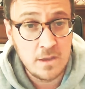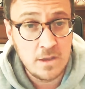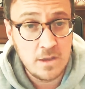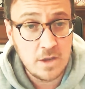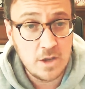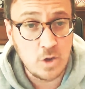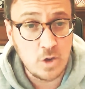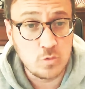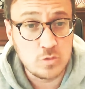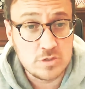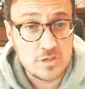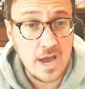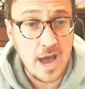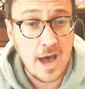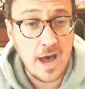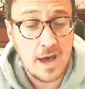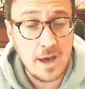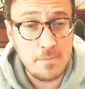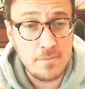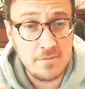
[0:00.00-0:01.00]
you know,
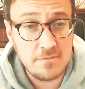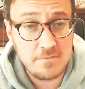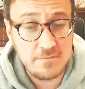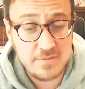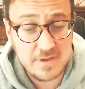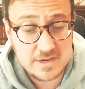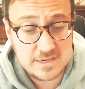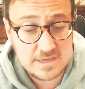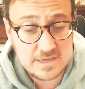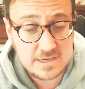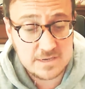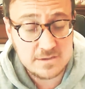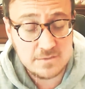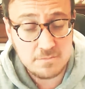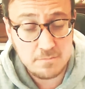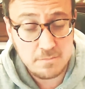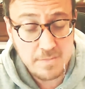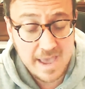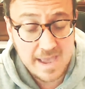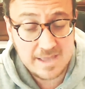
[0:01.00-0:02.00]
Tom
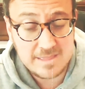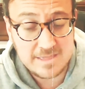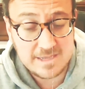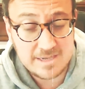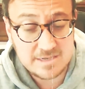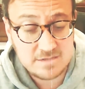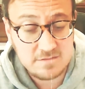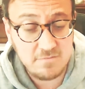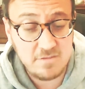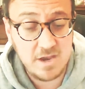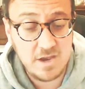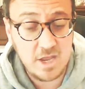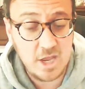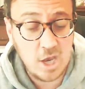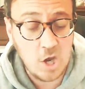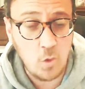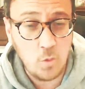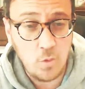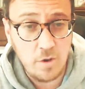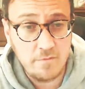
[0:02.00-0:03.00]
Fitton made this
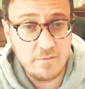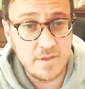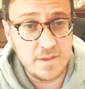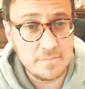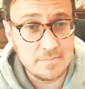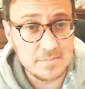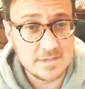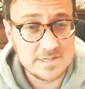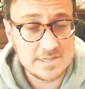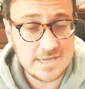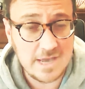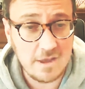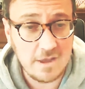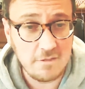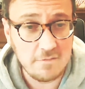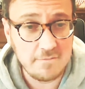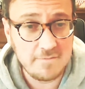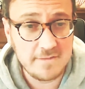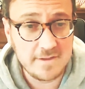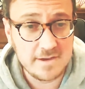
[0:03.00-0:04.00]
video of
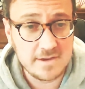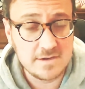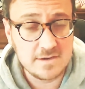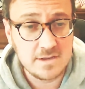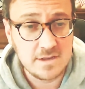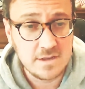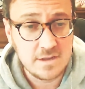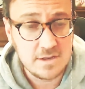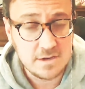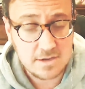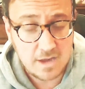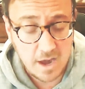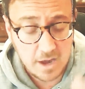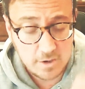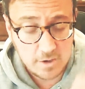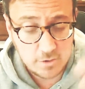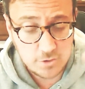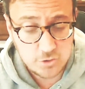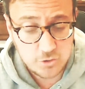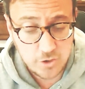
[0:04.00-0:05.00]
himself and
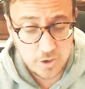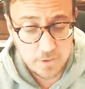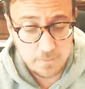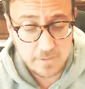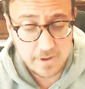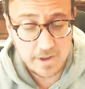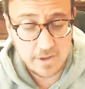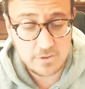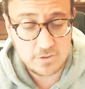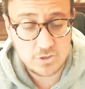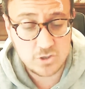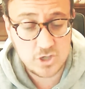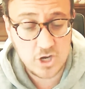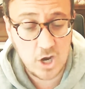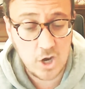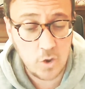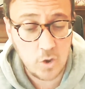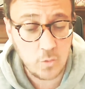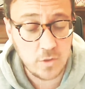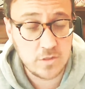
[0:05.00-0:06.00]
Donald Trump, and I'll
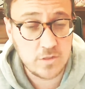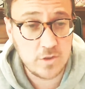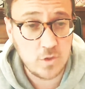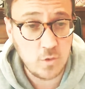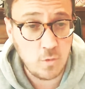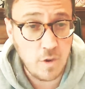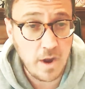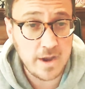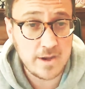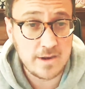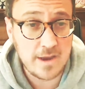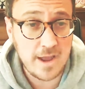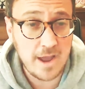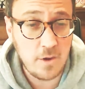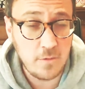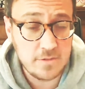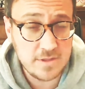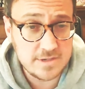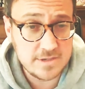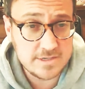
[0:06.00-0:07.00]
share it with you right
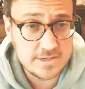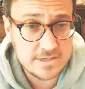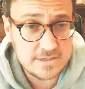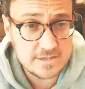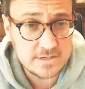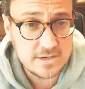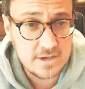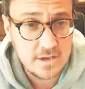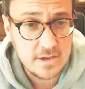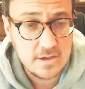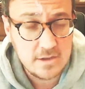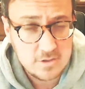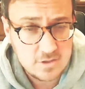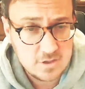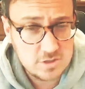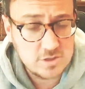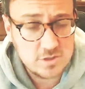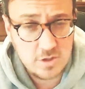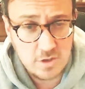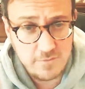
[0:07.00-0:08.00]
now. And this is,
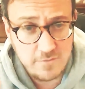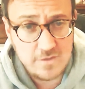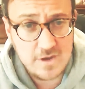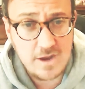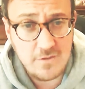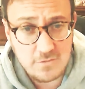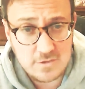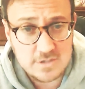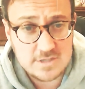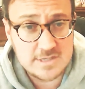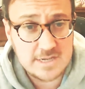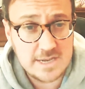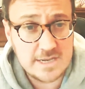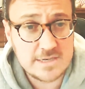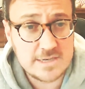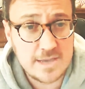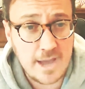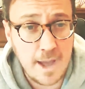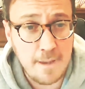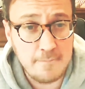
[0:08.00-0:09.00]
just so if you've never
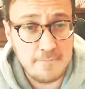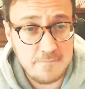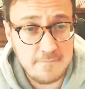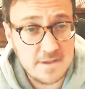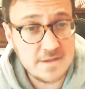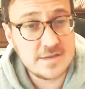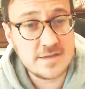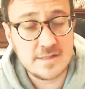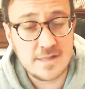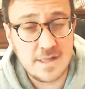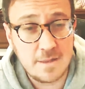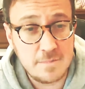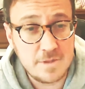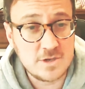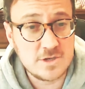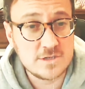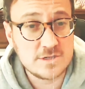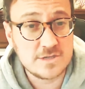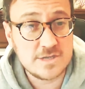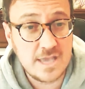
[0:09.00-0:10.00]
seen Tom Fitton, let me
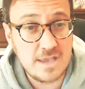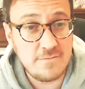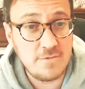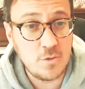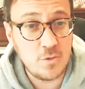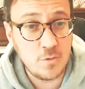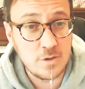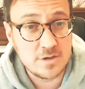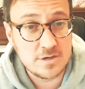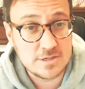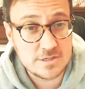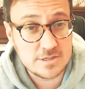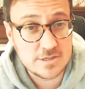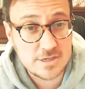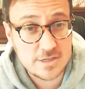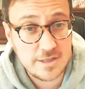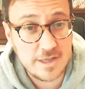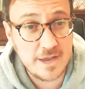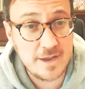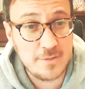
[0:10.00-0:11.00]
just give you a
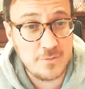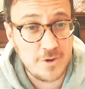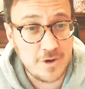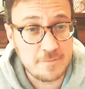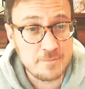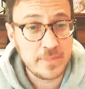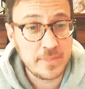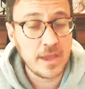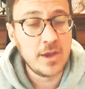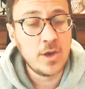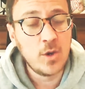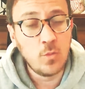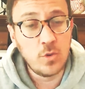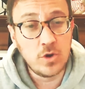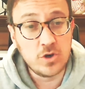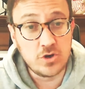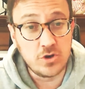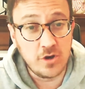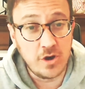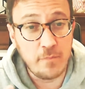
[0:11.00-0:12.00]
disclaimer.
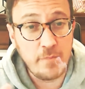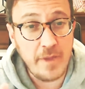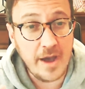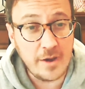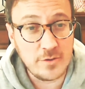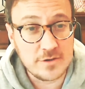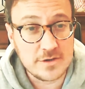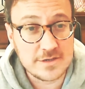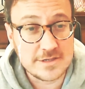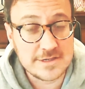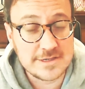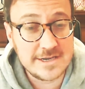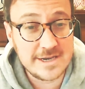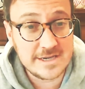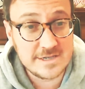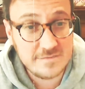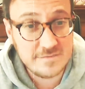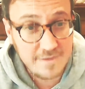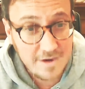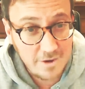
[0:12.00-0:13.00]
What you're about to see
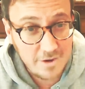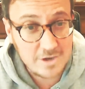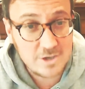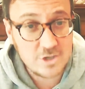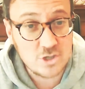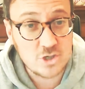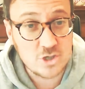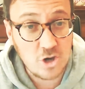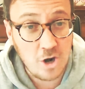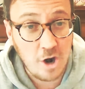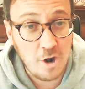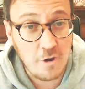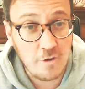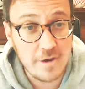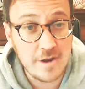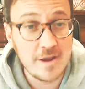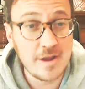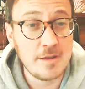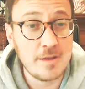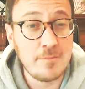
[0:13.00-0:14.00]
is very
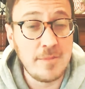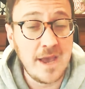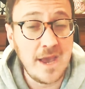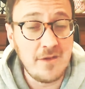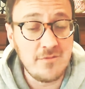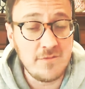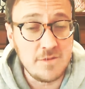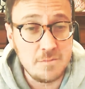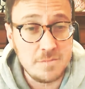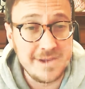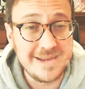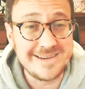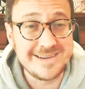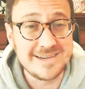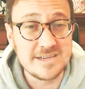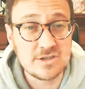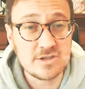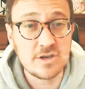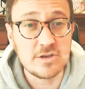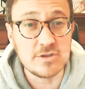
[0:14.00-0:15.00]
jarring. It may even be
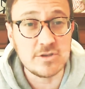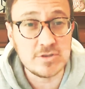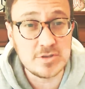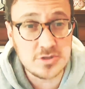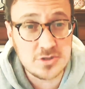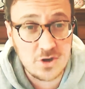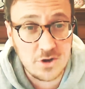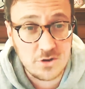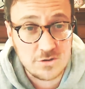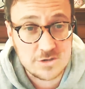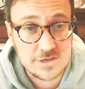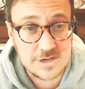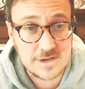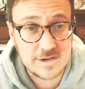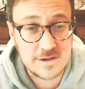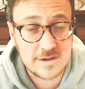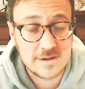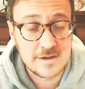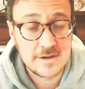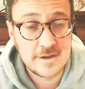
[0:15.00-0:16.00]

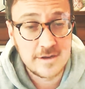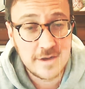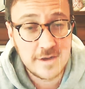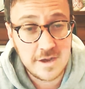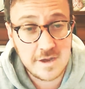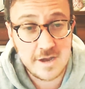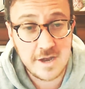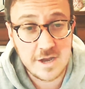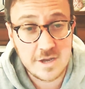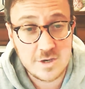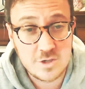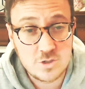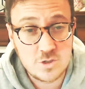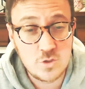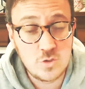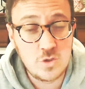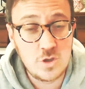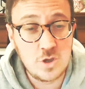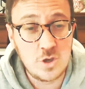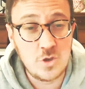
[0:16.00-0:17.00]
disconcerting
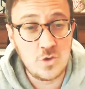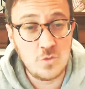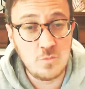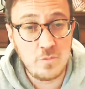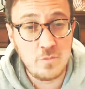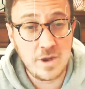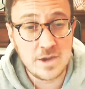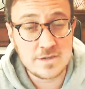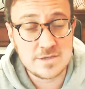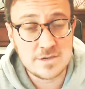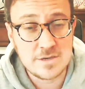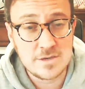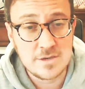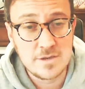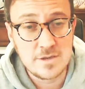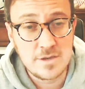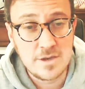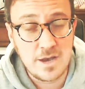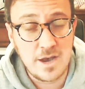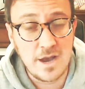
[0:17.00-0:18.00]
to you, but
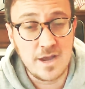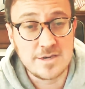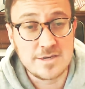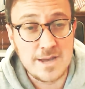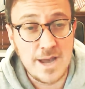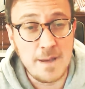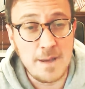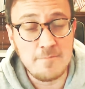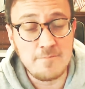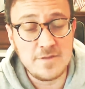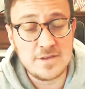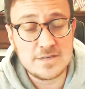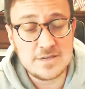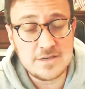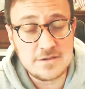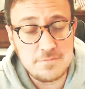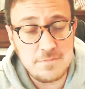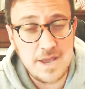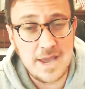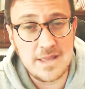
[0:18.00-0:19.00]
Tom
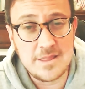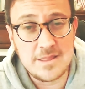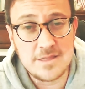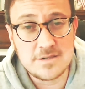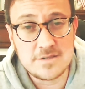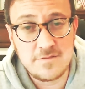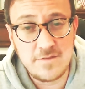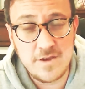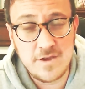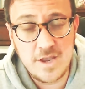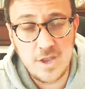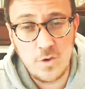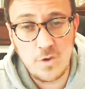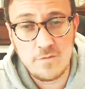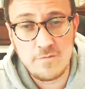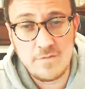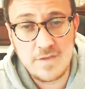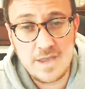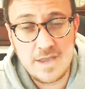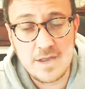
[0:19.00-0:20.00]
Fitton made this video
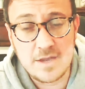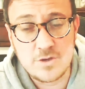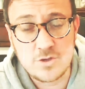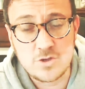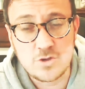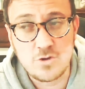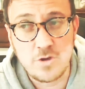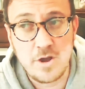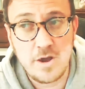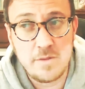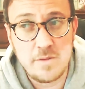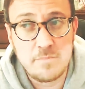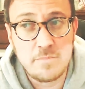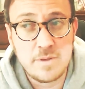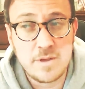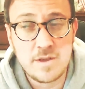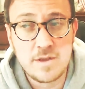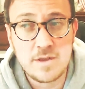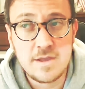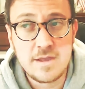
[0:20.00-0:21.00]
of he and Trump,
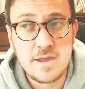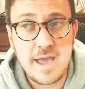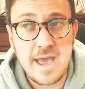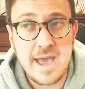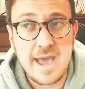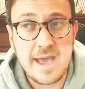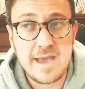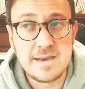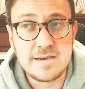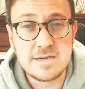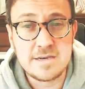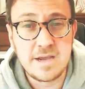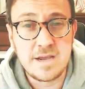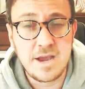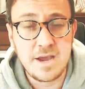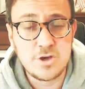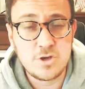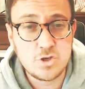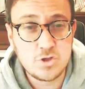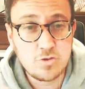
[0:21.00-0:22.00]
and
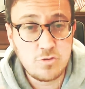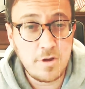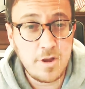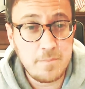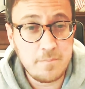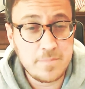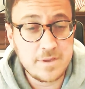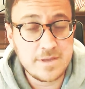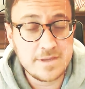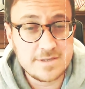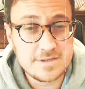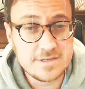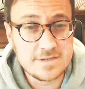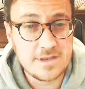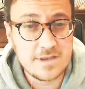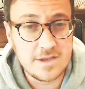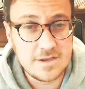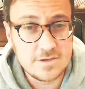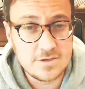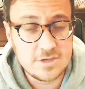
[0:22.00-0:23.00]
Trump is
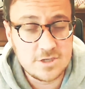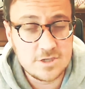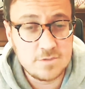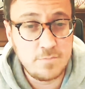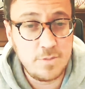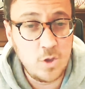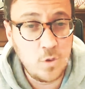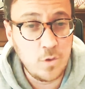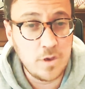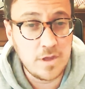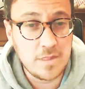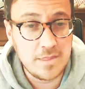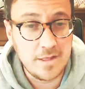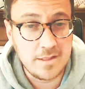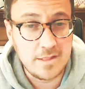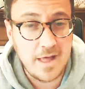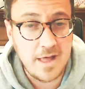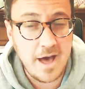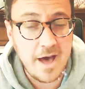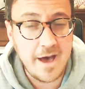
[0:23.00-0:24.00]
spewing the
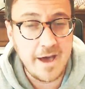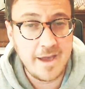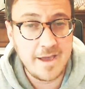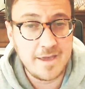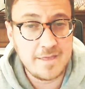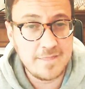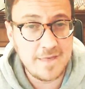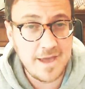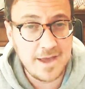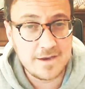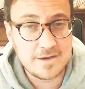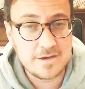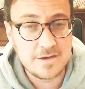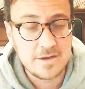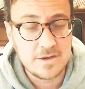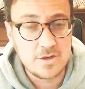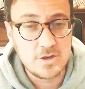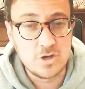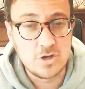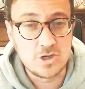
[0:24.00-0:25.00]
lie that
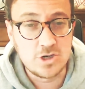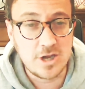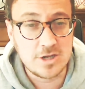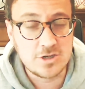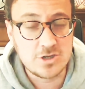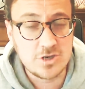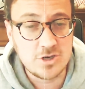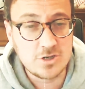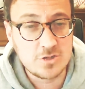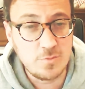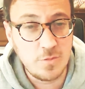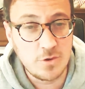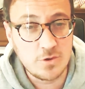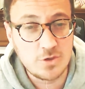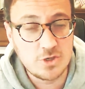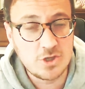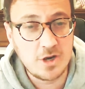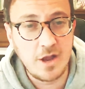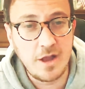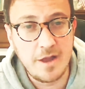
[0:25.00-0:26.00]
Justice
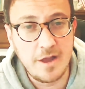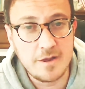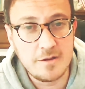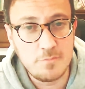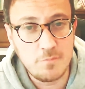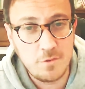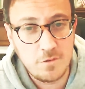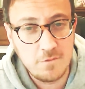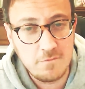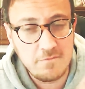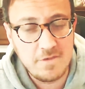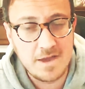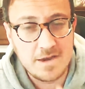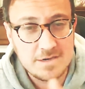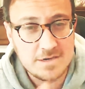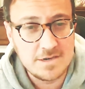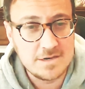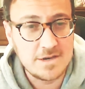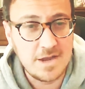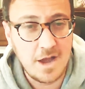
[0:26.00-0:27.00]
Merchan
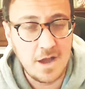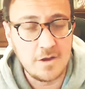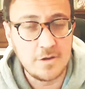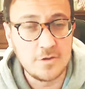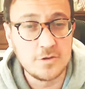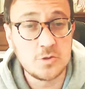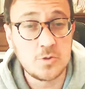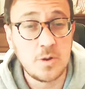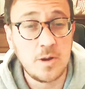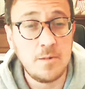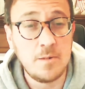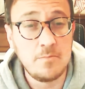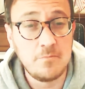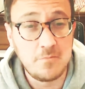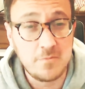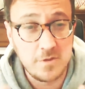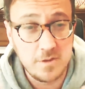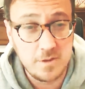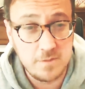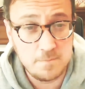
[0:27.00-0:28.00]
prevented Donald Trump
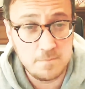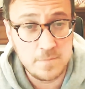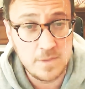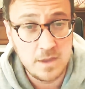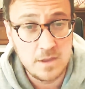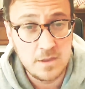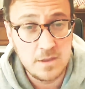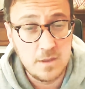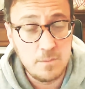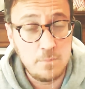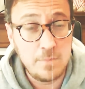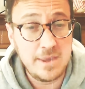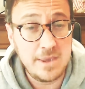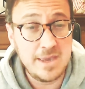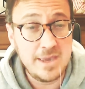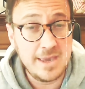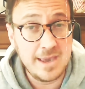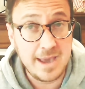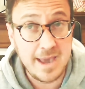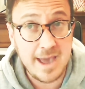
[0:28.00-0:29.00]
from
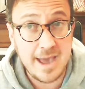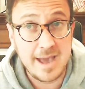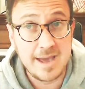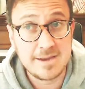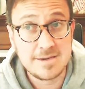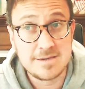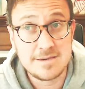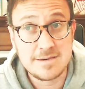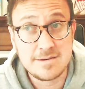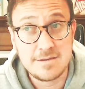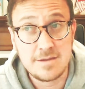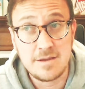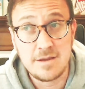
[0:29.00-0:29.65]
being at